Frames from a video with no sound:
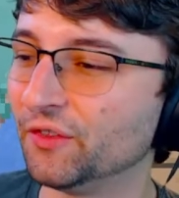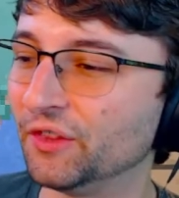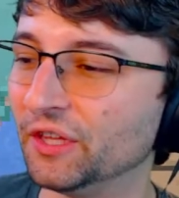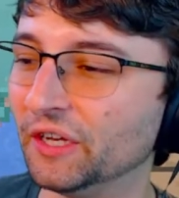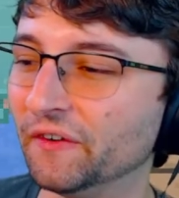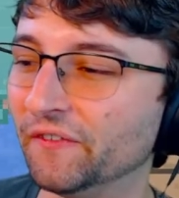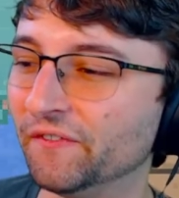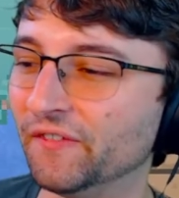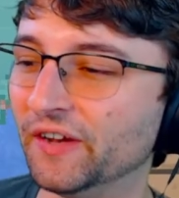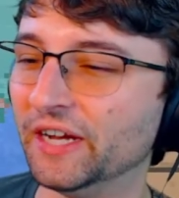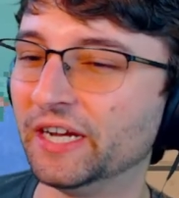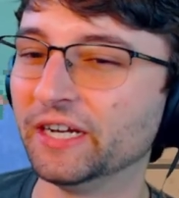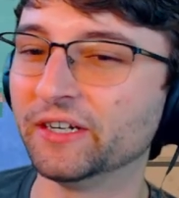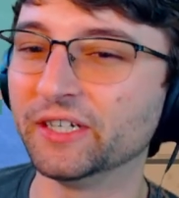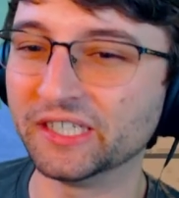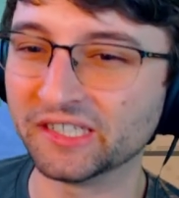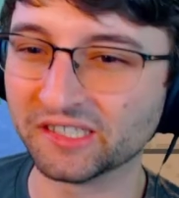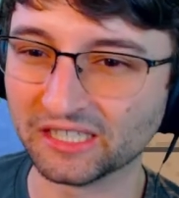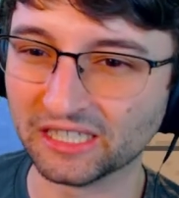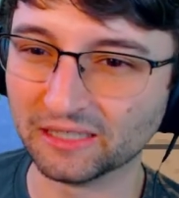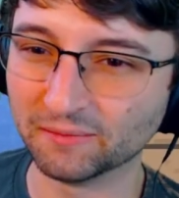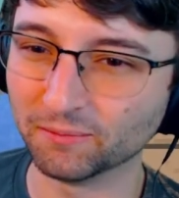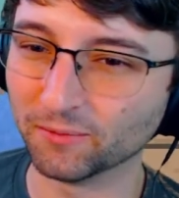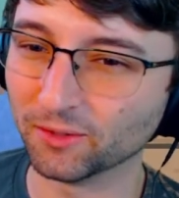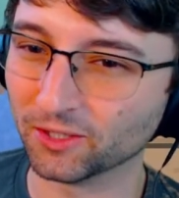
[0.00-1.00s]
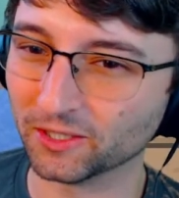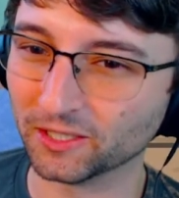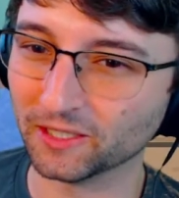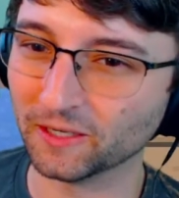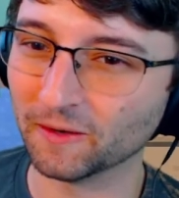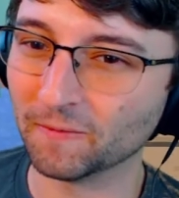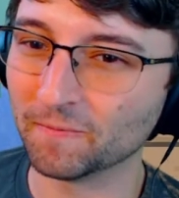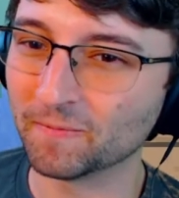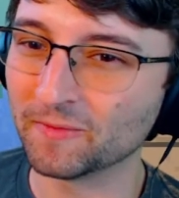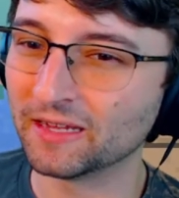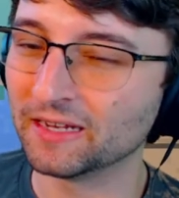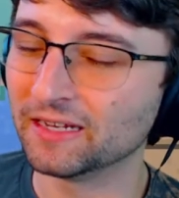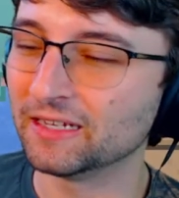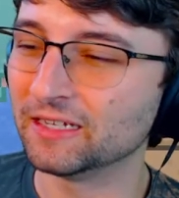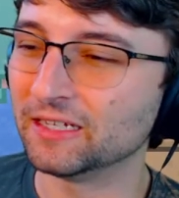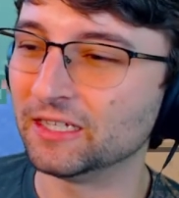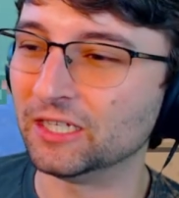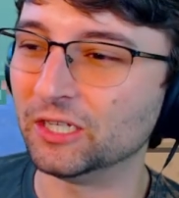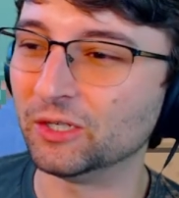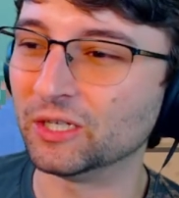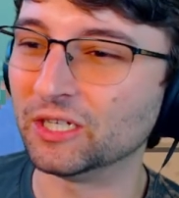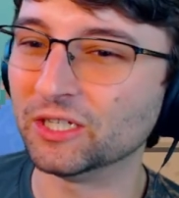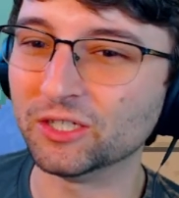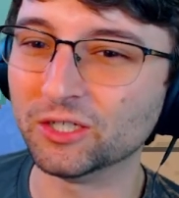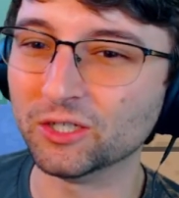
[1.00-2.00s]
They're very similar.
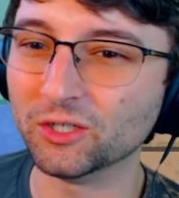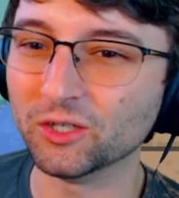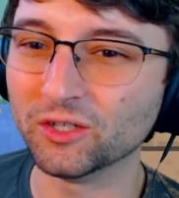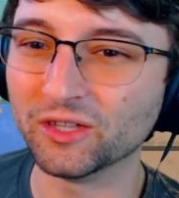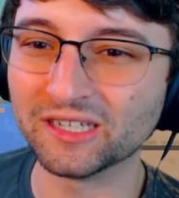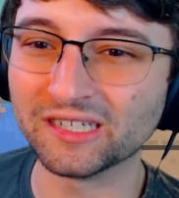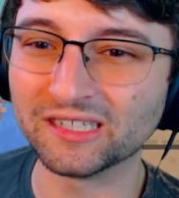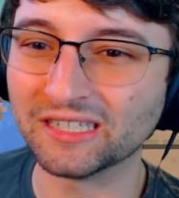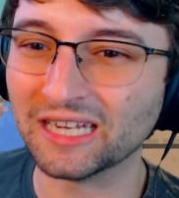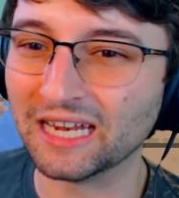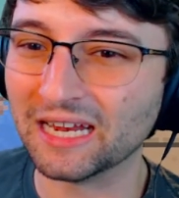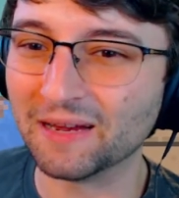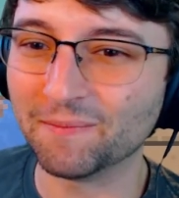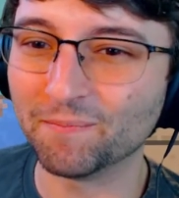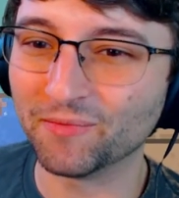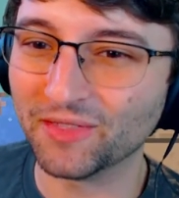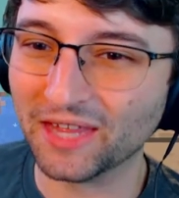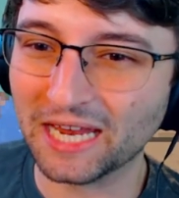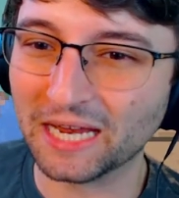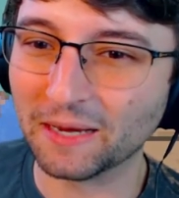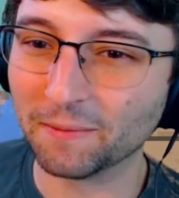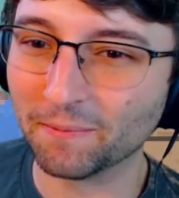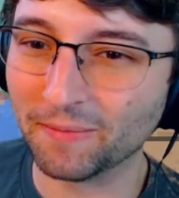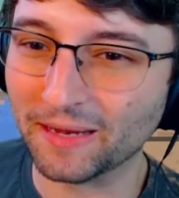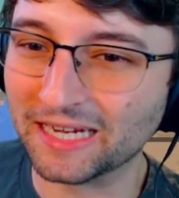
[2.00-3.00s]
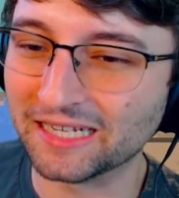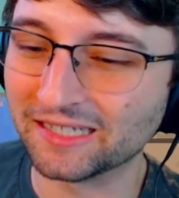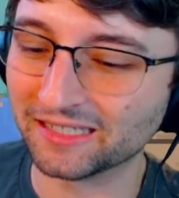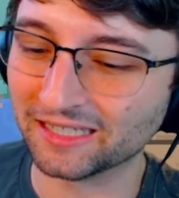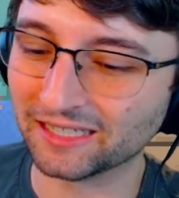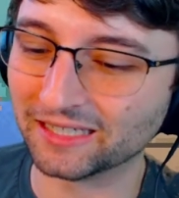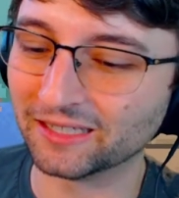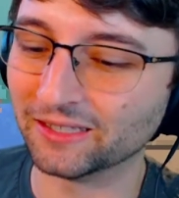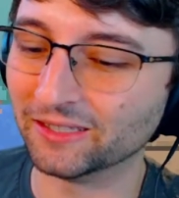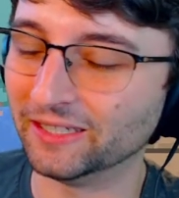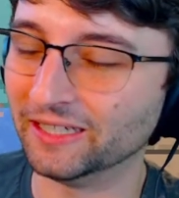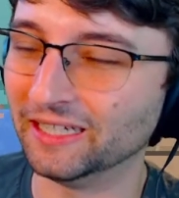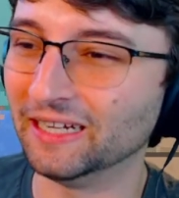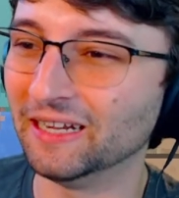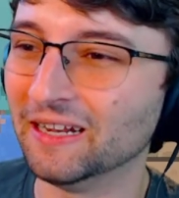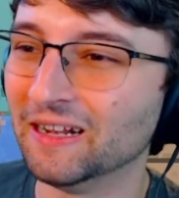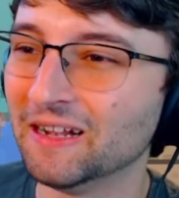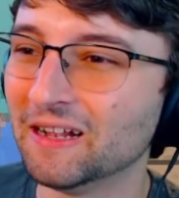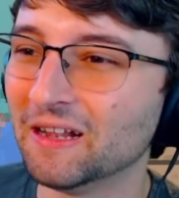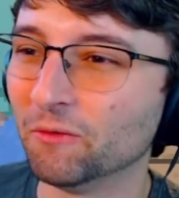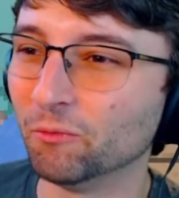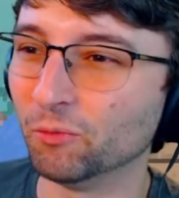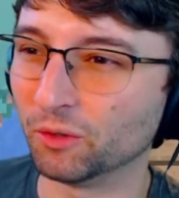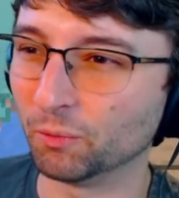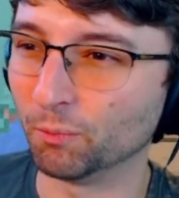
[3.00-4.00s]
You can do the same thing basically
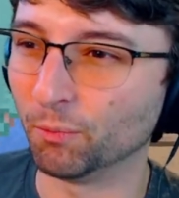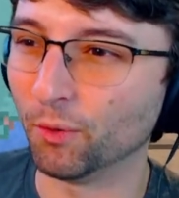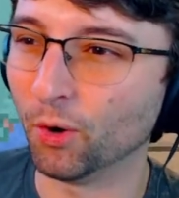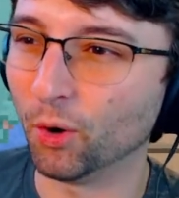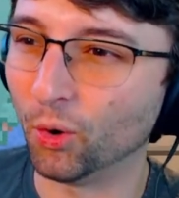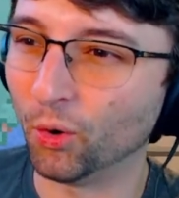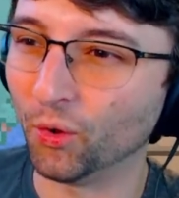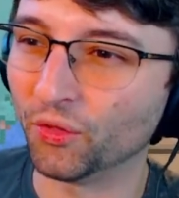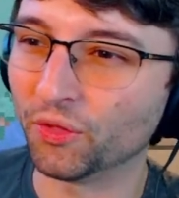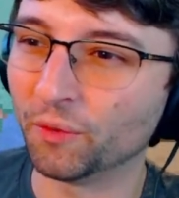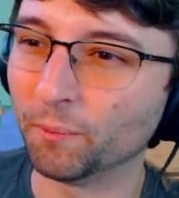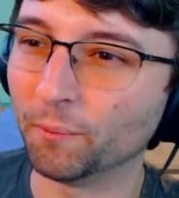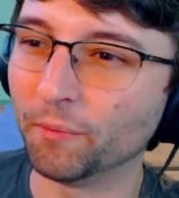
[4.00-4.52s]
with both,